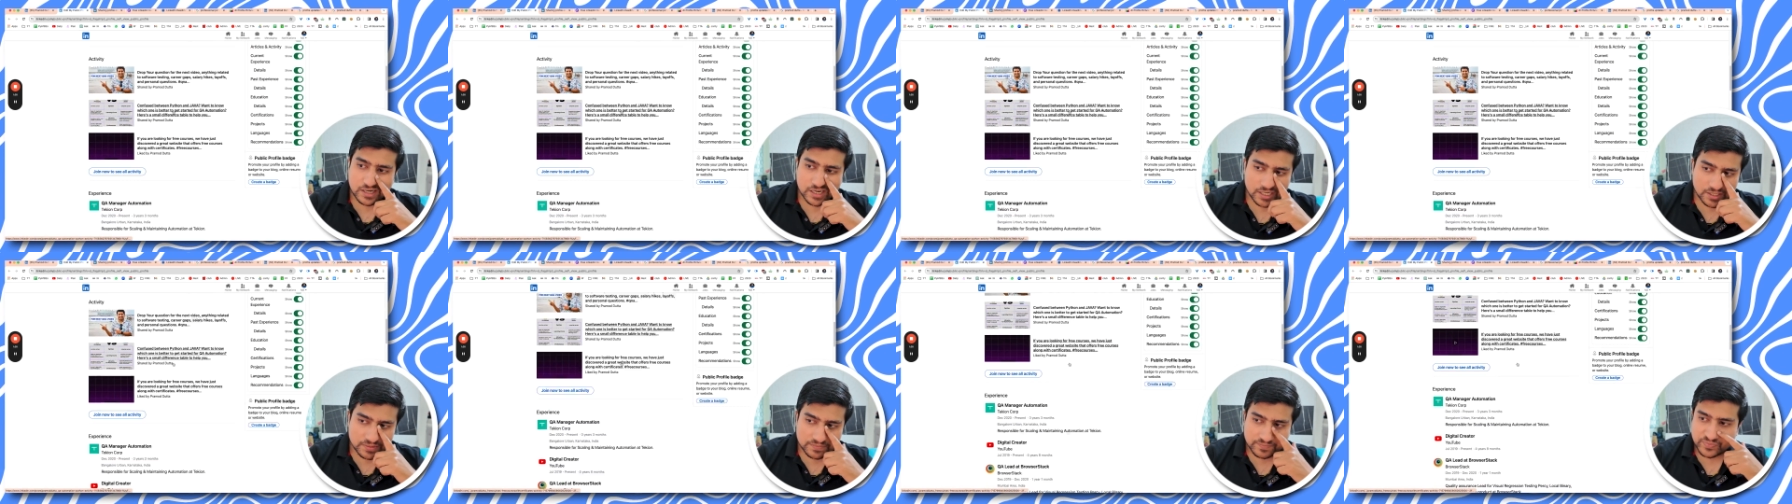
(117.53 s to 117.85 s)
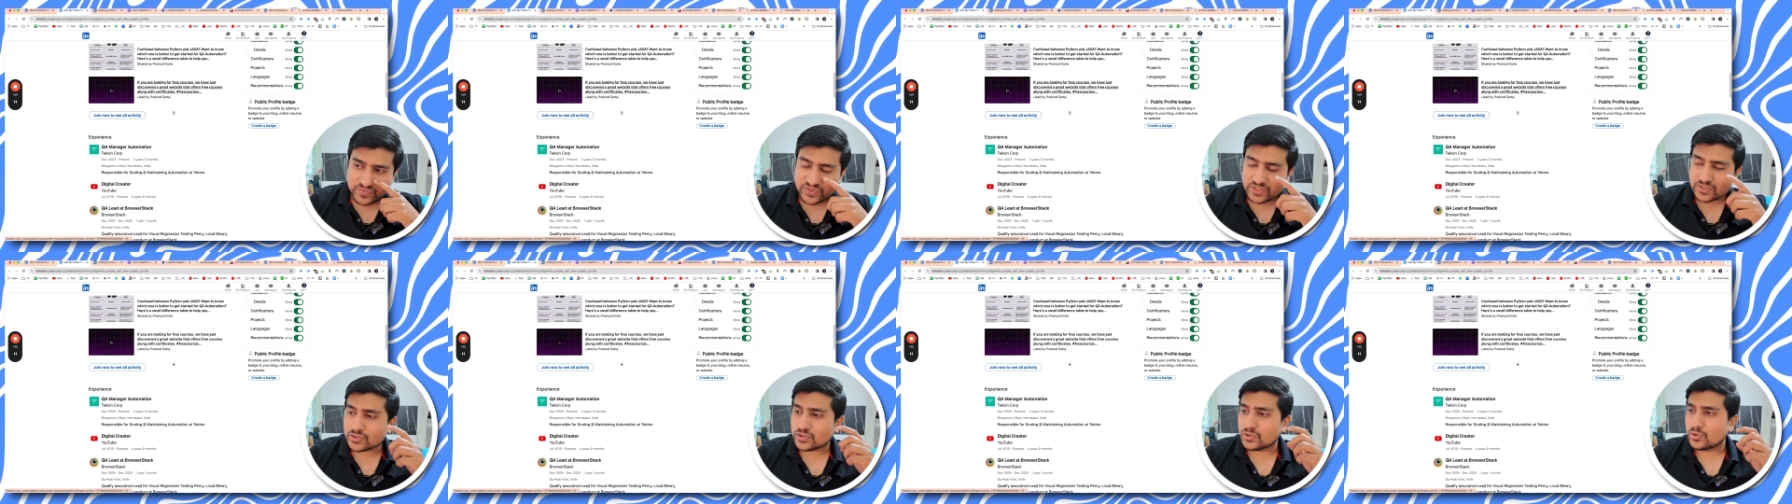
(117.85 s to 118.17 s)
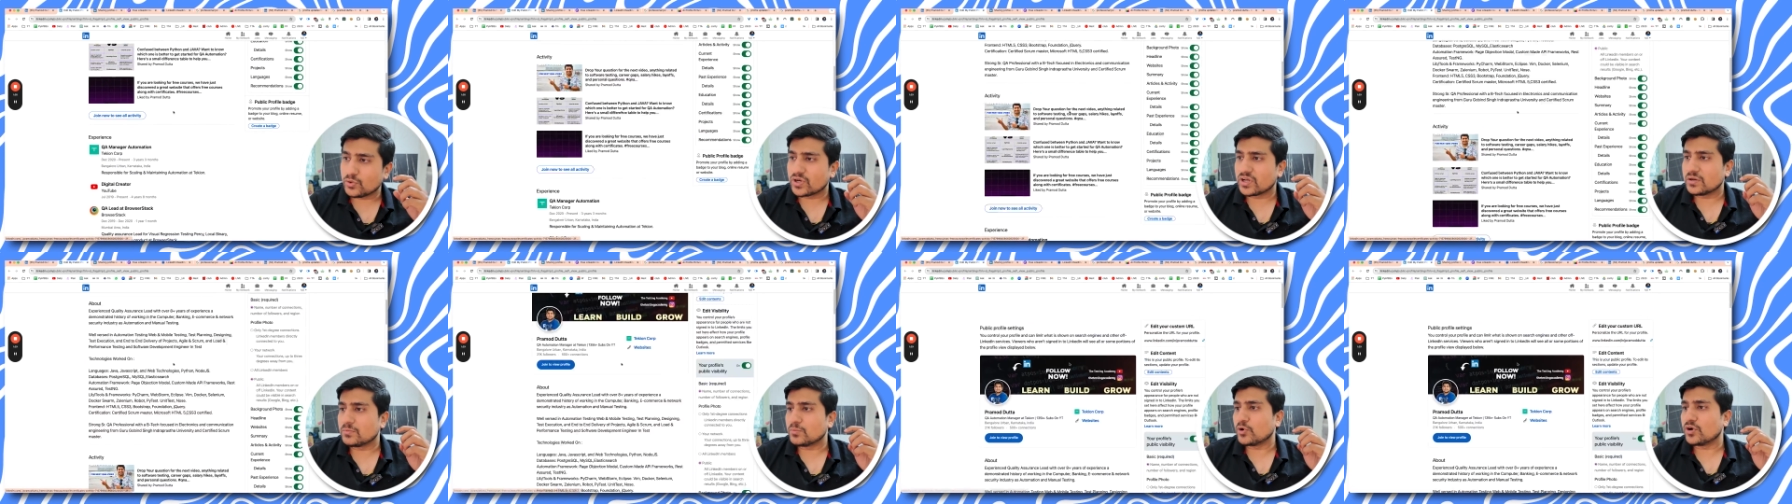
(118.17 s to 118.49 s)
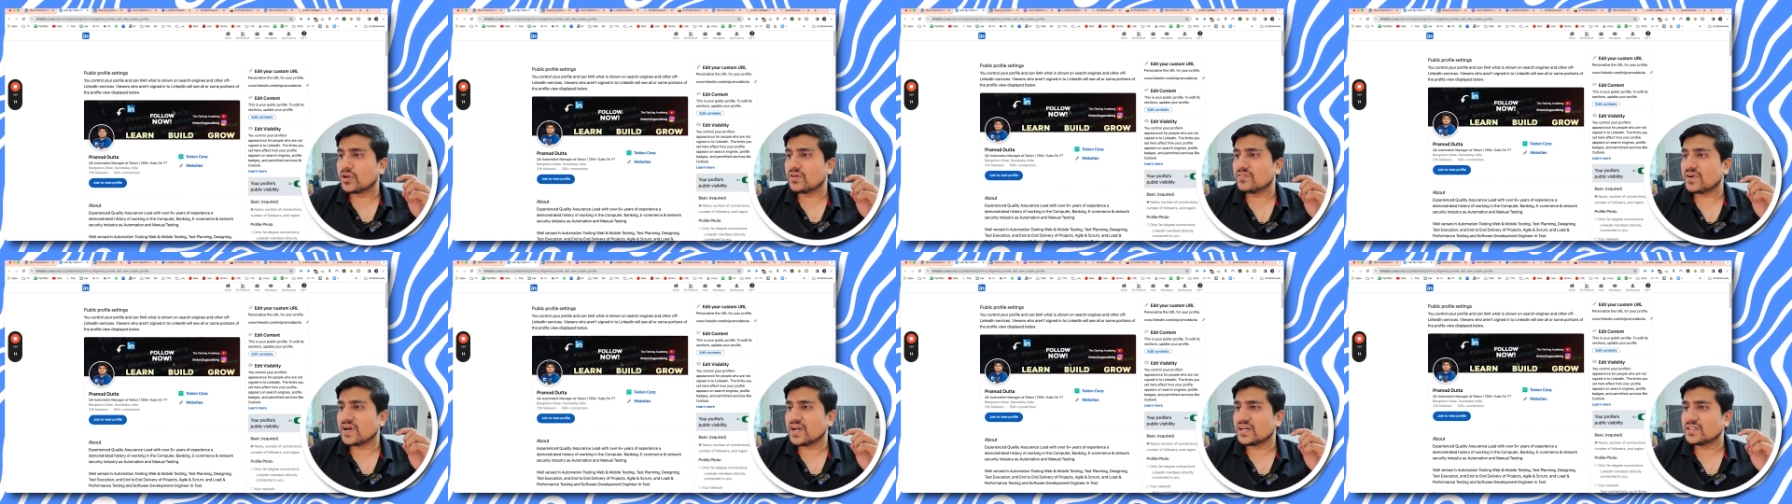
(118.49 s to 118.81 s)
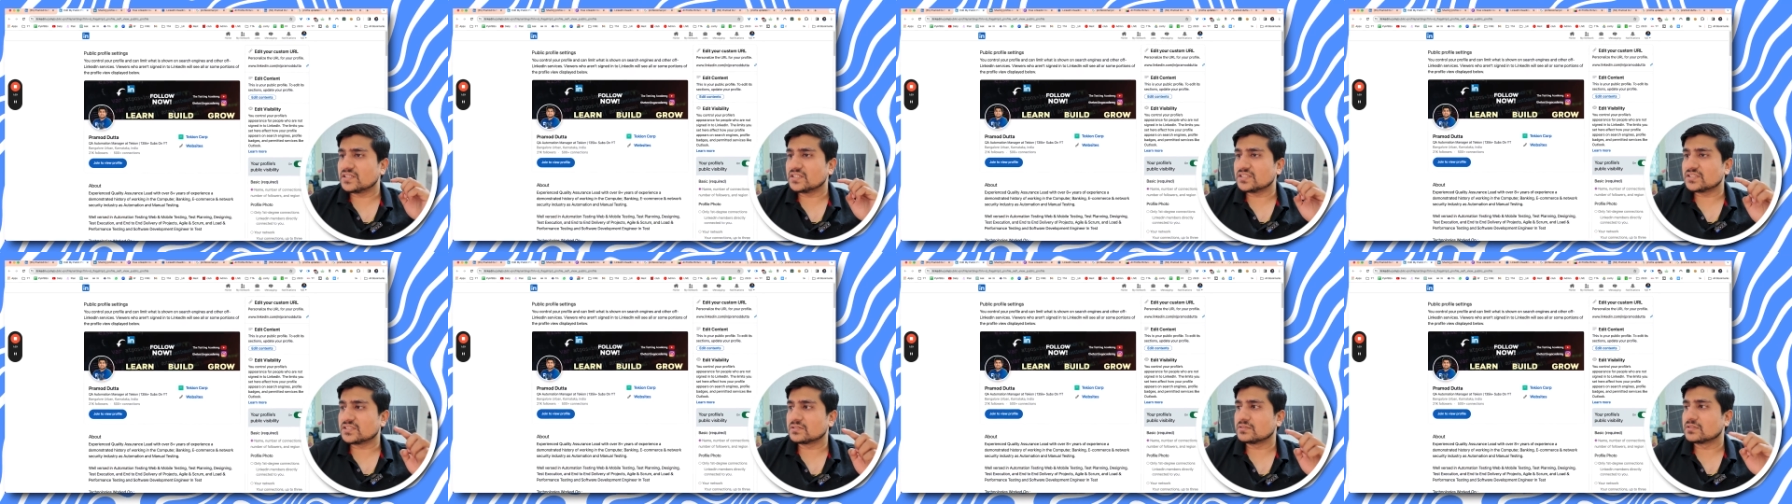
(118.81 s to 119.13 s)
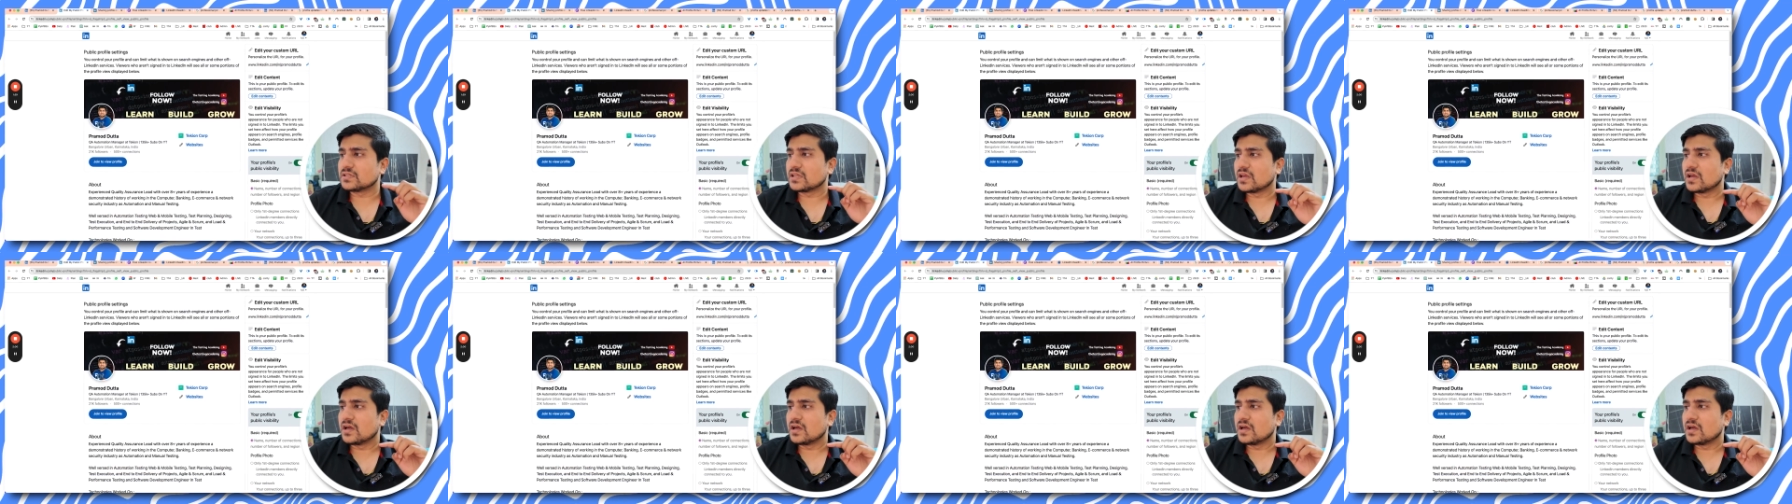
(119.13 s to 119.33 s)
right? So you can modify this.